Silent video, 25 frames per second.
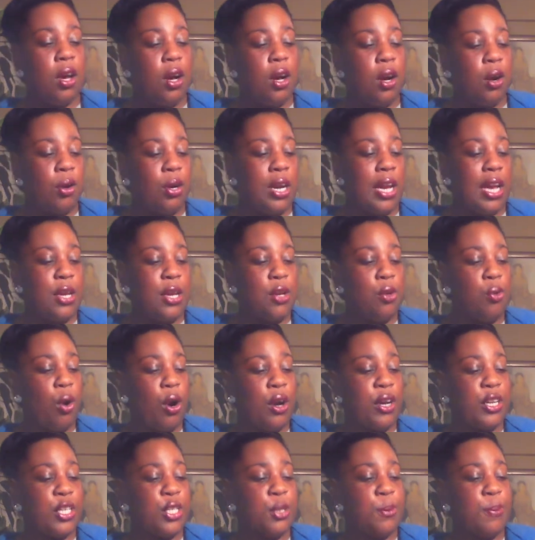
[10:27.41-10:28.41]
Okay, you
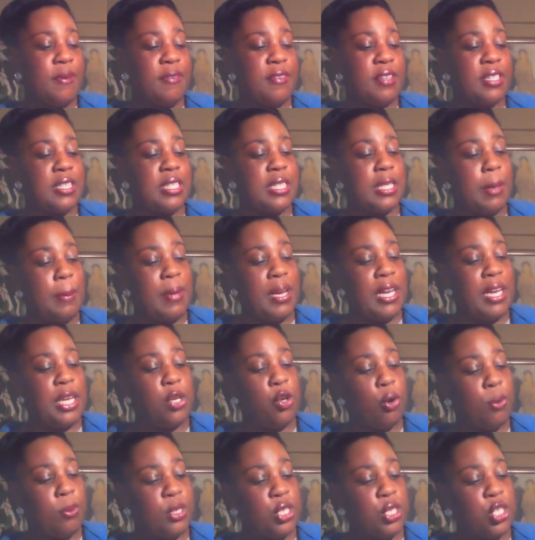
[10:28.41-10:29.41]
are experiencing some
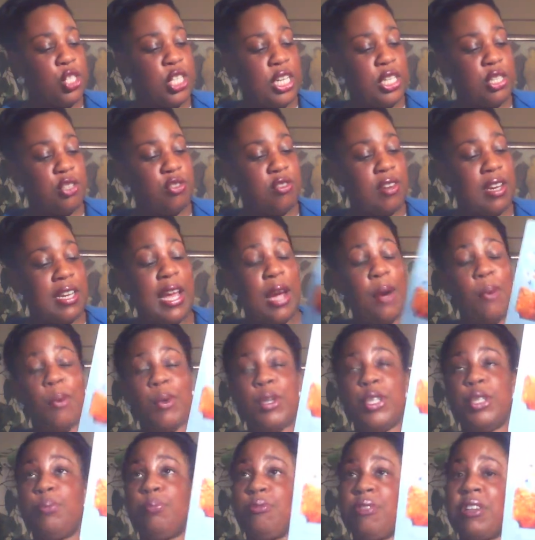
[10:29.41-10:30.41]
enormous change right now,
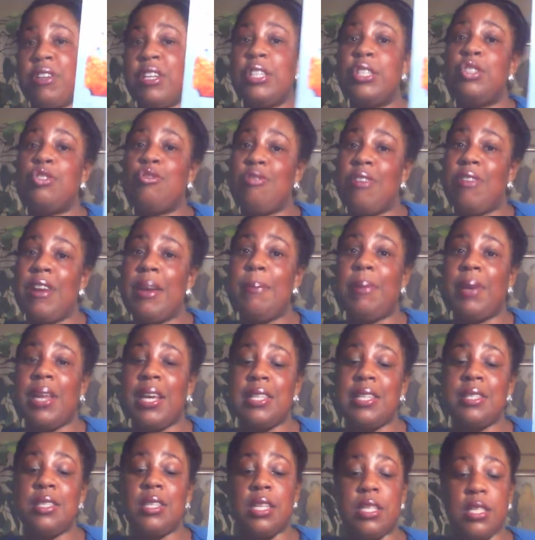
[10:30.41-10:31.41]
which brings great
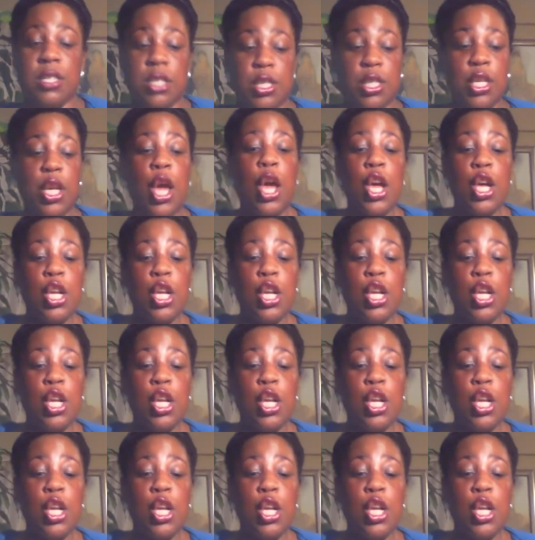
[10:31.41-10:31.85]
blessings.